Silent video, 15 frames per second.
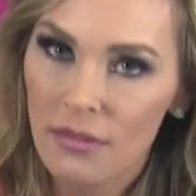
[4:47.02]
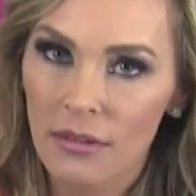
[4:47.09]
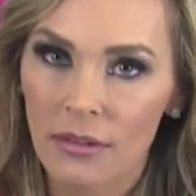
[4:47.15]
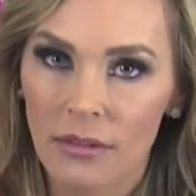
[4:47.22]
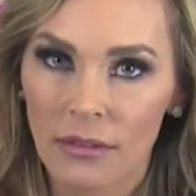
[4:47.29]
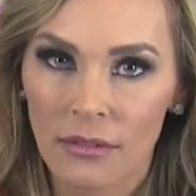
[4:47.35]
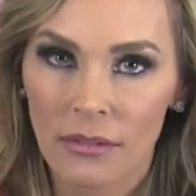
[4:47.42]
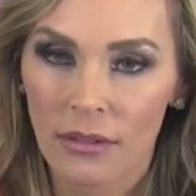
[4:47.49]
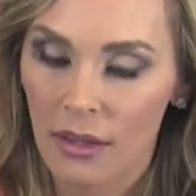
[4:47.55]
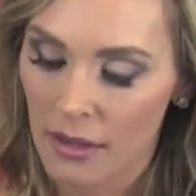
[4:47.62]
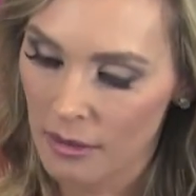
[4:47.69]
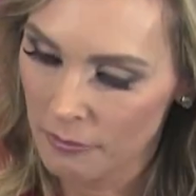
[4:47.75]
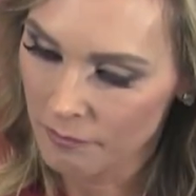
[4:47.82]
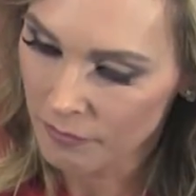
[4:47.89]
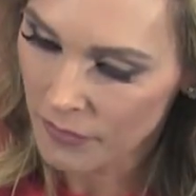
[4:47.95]
little
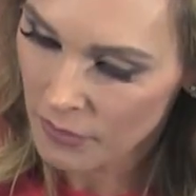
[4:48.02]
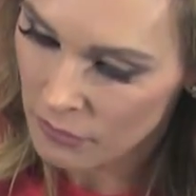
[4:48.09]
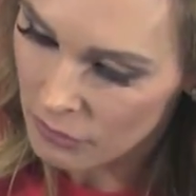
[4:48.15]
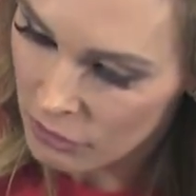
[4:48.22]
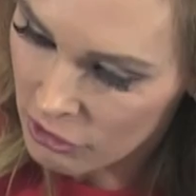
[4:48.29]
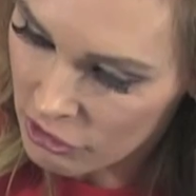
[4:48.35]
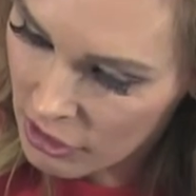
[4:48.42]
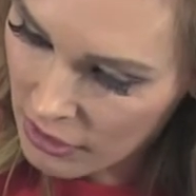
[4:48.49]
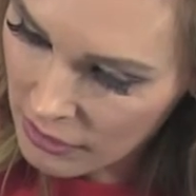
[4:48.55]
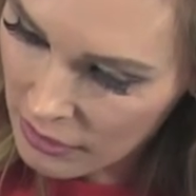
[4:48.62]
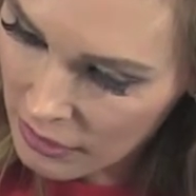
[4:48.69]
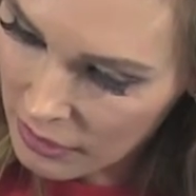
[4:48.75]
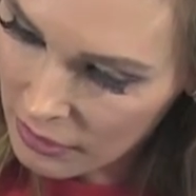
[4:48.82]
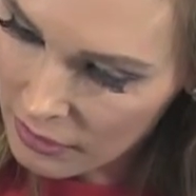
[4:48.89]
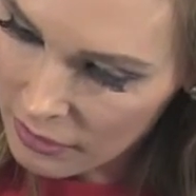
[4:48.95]
under
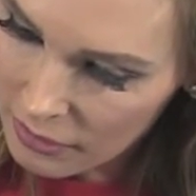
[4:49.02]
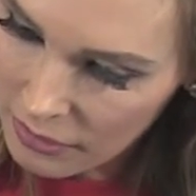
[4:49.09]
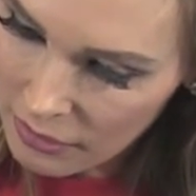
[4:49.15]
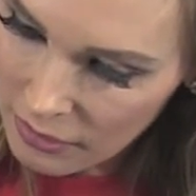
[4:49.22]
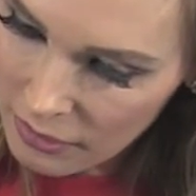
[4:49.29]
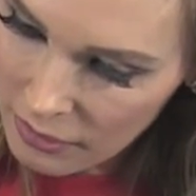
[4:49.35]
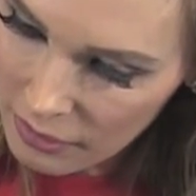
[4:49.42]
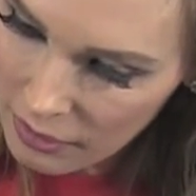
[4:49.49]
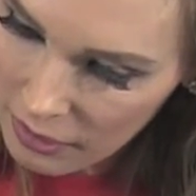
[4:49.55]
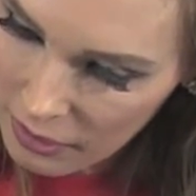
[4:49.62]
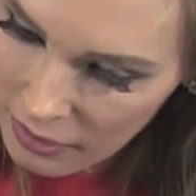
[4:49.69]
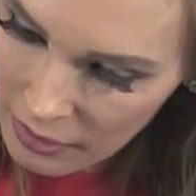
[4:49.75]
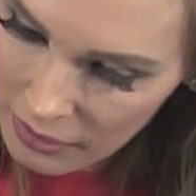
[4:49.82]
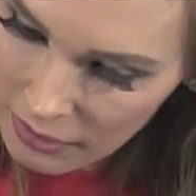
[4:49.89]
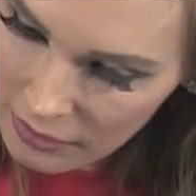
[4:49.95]
jacket,
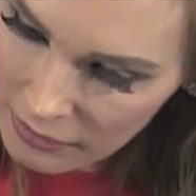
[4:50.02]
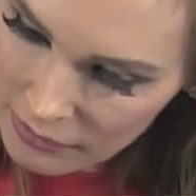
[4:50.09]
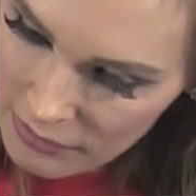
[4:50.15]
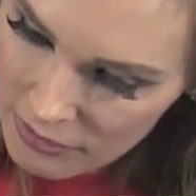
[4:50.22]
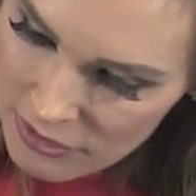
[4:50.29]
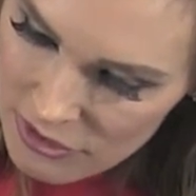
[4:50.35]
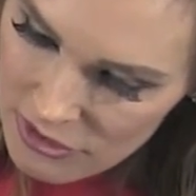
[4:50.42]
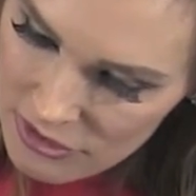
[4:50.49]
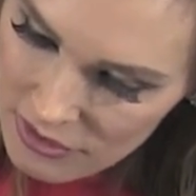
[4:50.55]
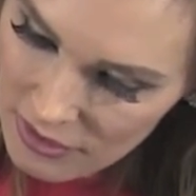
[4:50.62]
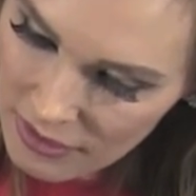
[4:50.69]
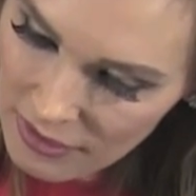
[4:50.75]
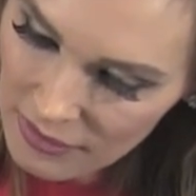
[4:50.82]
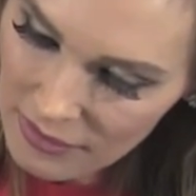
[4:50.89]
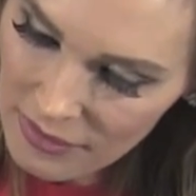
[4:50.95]
and
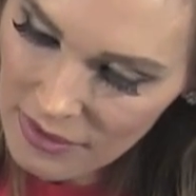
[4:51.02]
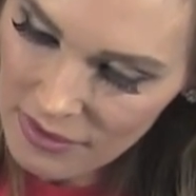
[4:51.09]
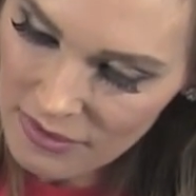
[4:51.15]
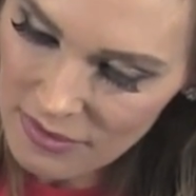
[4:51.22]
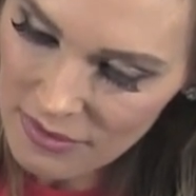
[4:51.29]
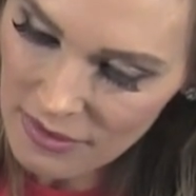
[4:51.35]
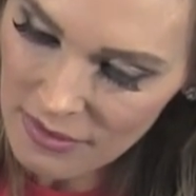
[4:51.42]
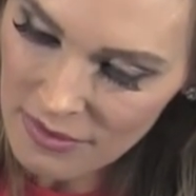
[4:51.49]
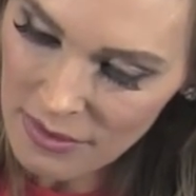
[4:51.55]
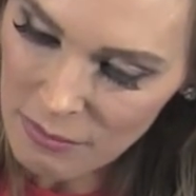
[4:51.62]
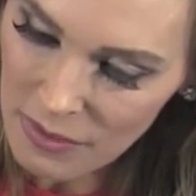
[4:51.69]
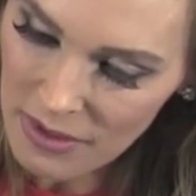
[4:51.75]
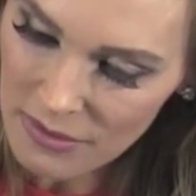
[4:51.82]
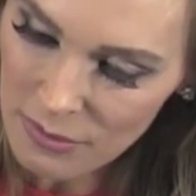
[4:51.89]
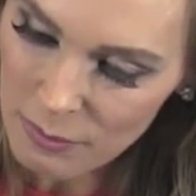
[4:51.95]
this is the
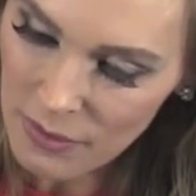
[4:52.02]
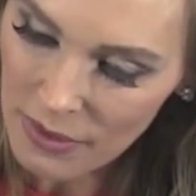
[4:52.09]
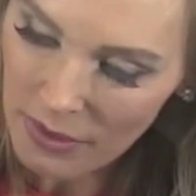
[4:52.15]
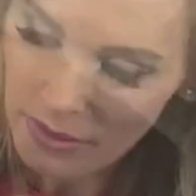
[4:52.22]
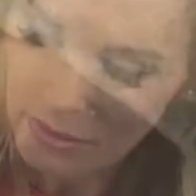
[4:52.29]
best bit,